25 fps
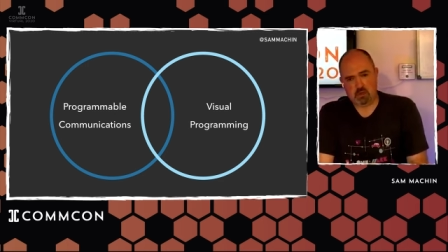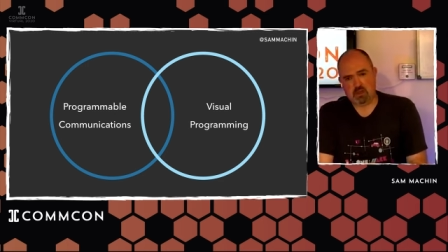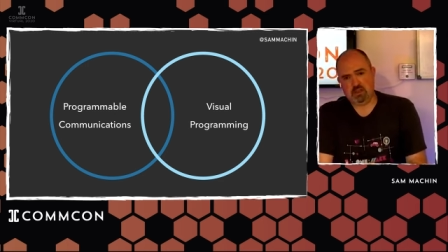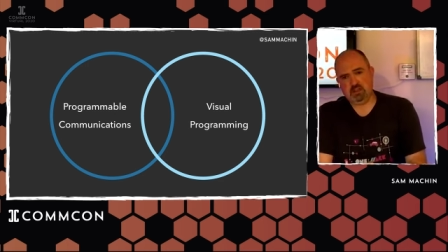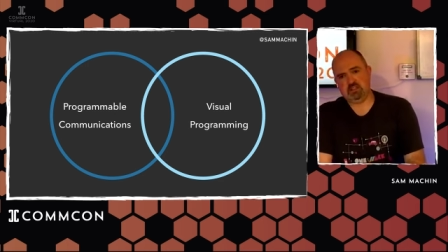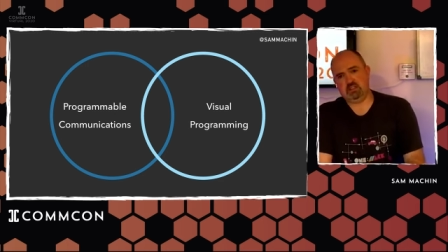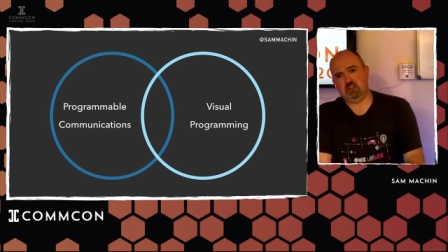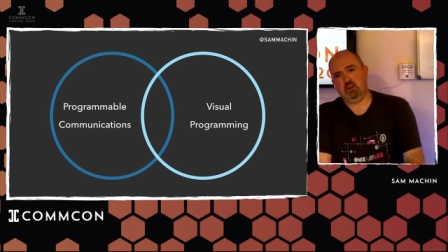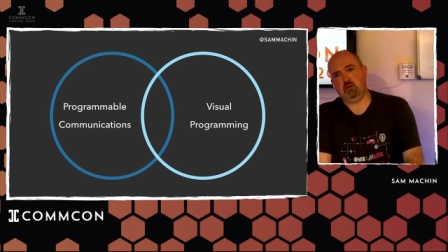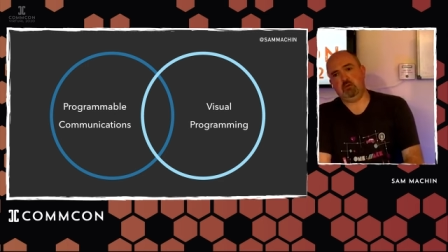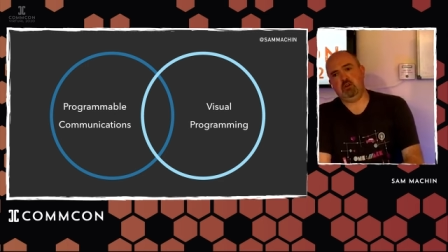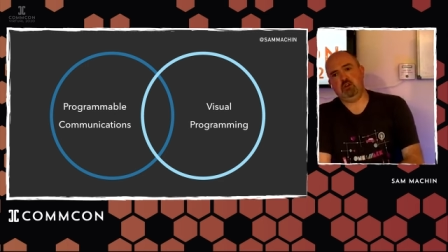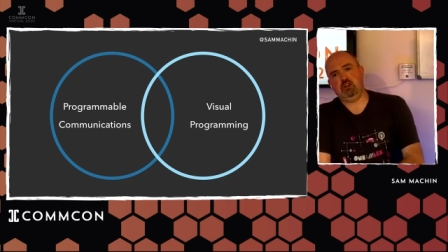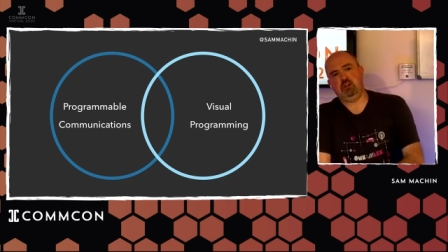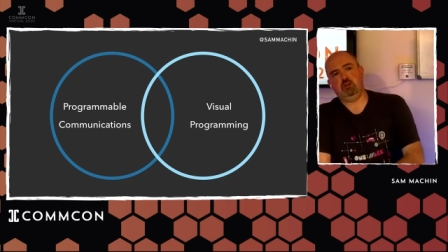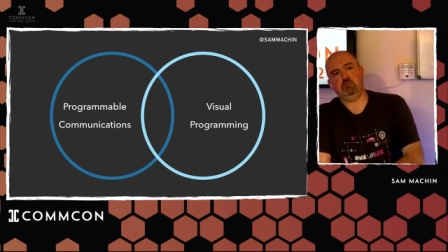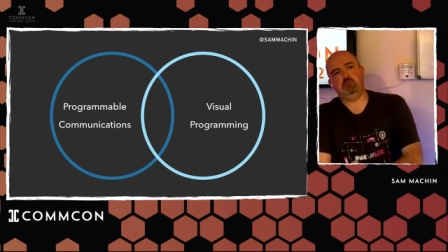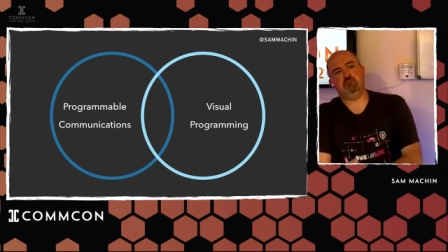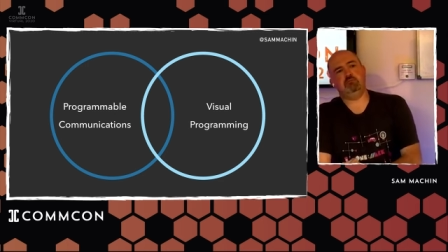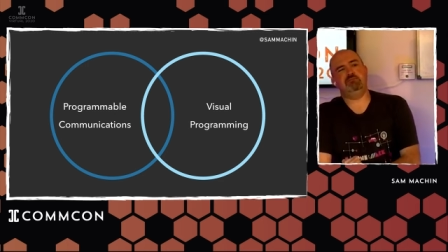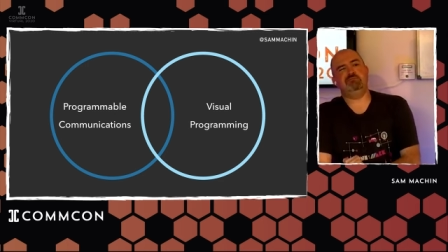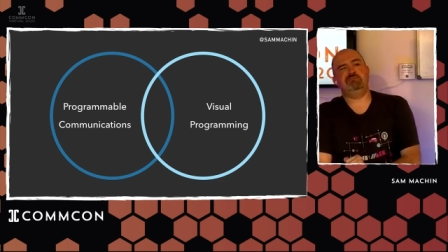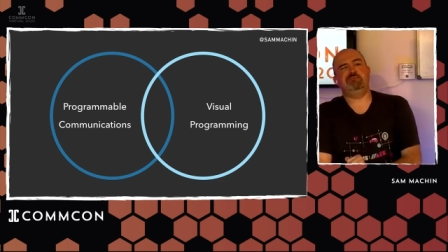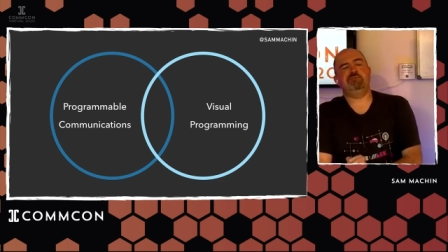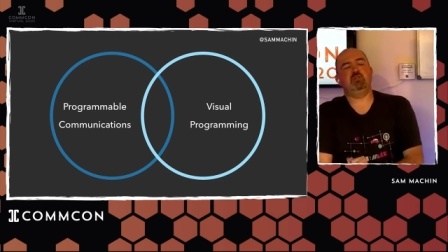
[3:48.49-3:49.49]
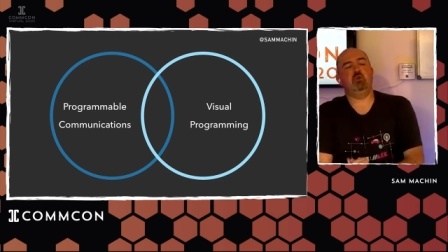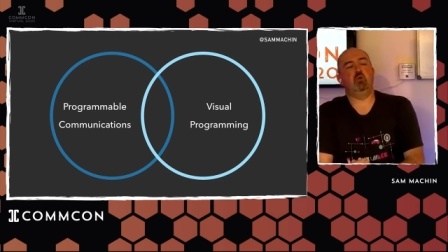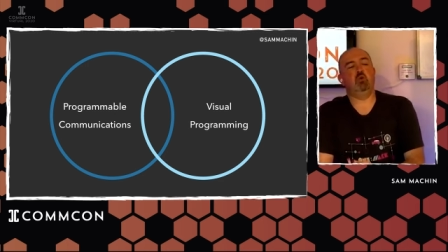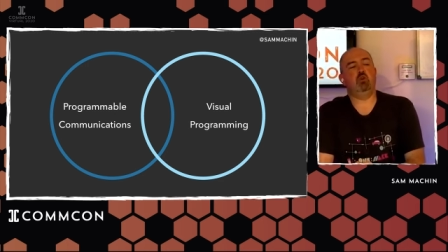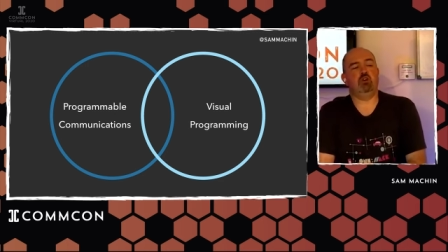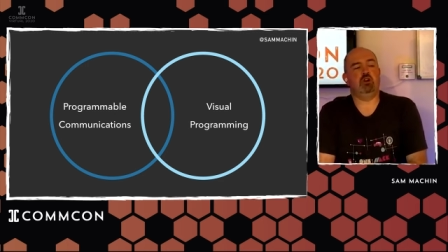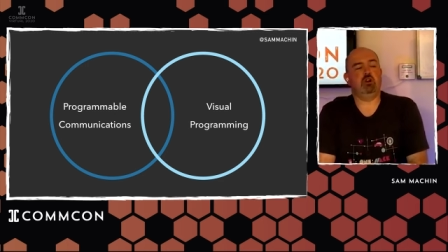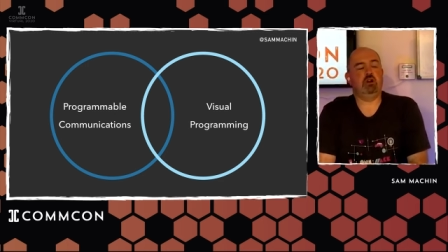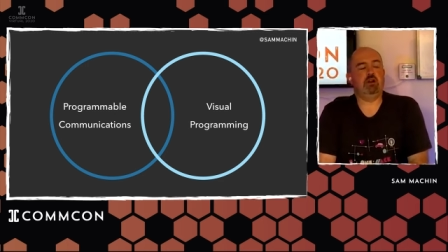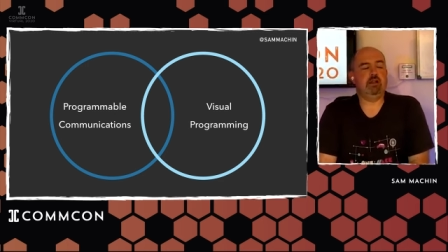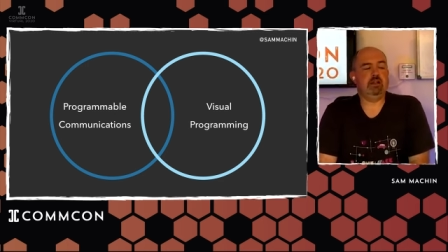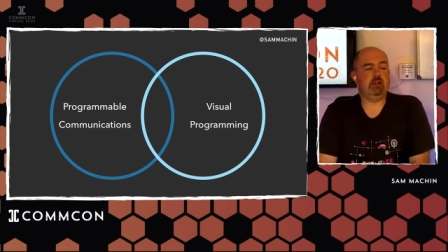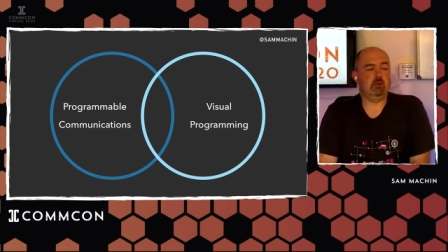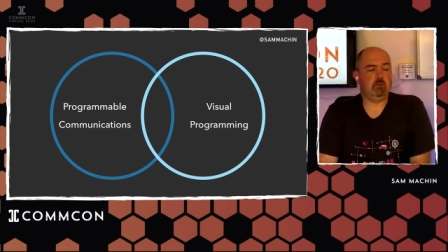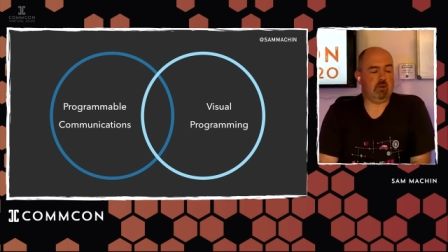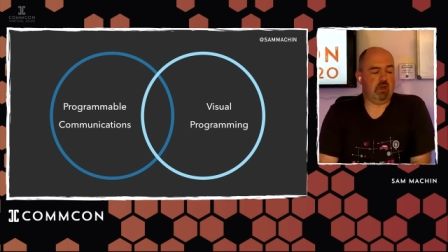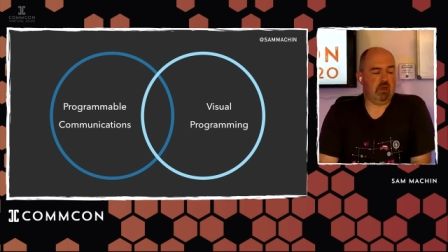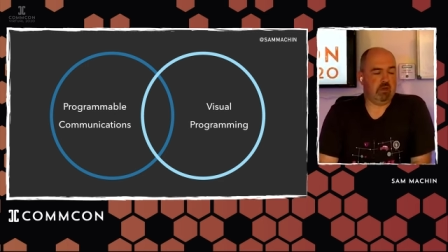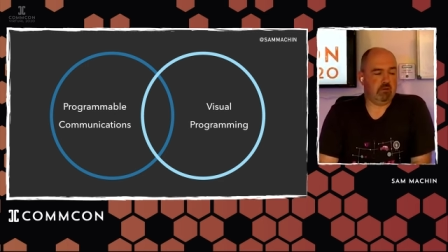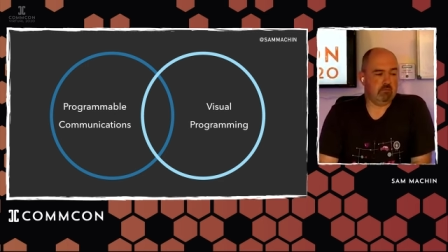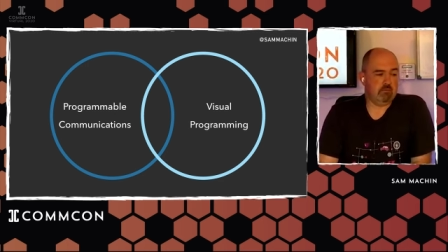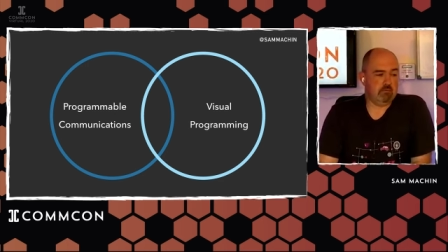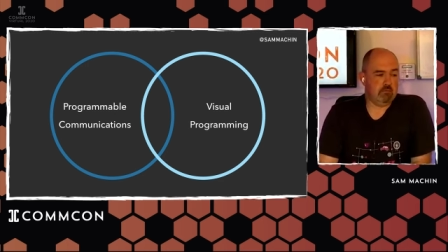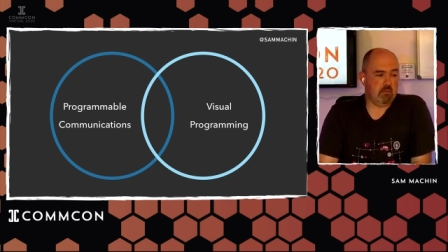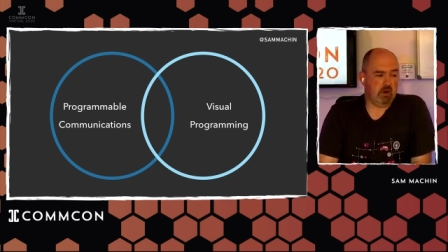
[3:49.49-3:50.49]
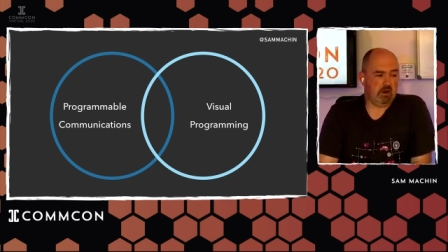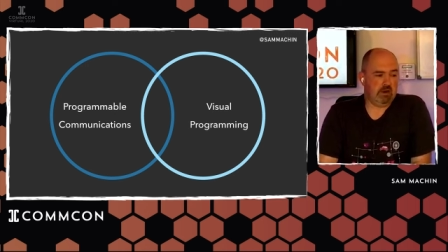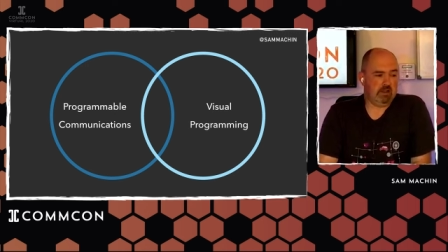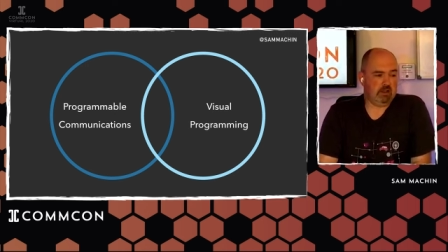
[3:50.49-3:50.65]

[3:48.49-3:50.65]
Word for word: piece that I'm going to talk on a little bit